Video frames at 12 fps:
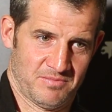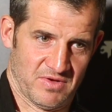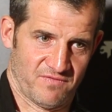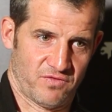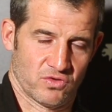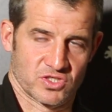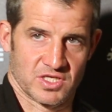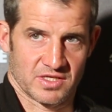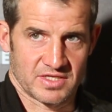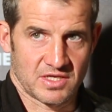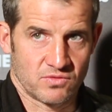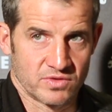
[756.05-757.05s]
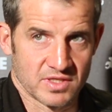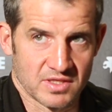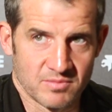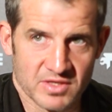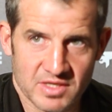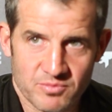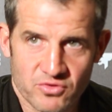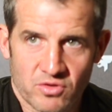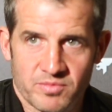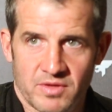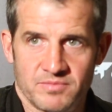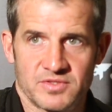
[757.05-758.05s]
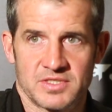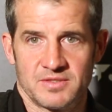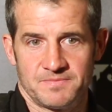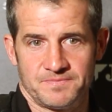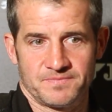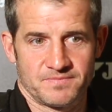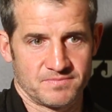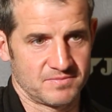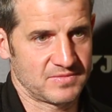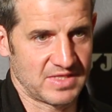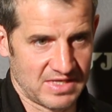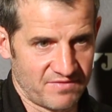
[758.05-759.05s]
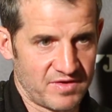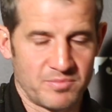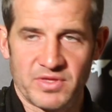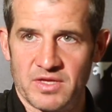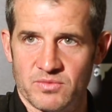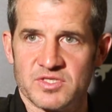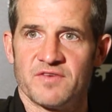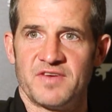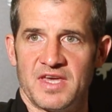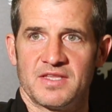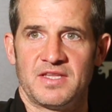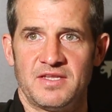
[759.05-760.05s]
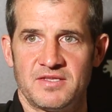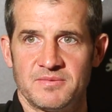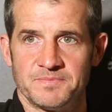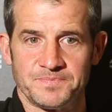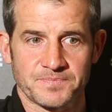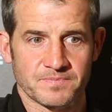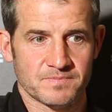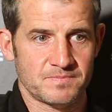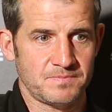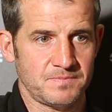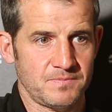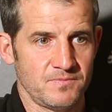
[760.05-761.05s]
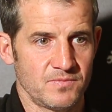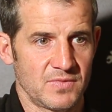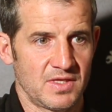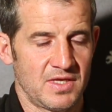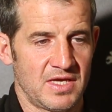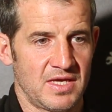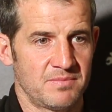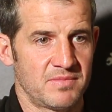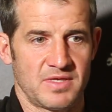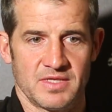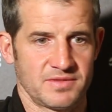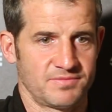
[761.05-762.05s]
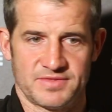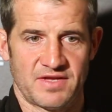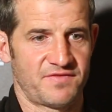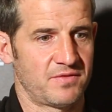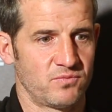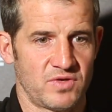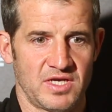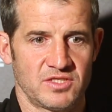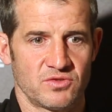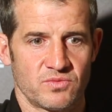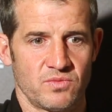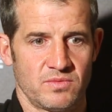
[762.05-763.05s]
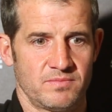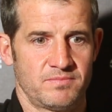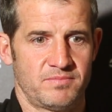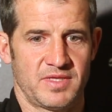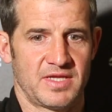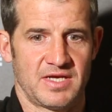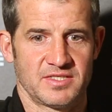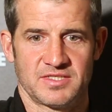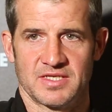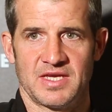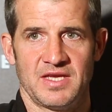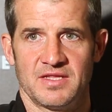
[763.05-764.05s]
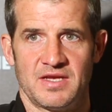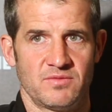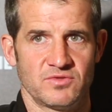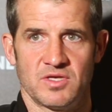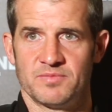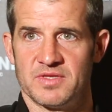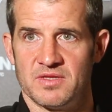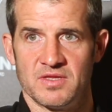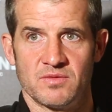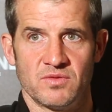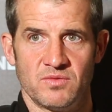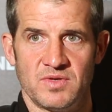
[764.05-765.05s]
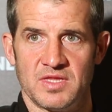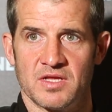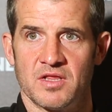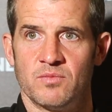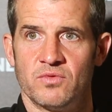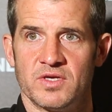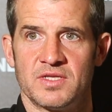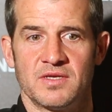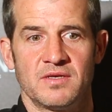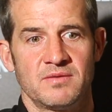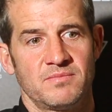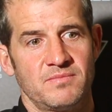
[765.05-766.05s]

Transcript: But unfortunately, you go into the money problems. Every player was affected in different ways, but that was up to the way the club wanted to.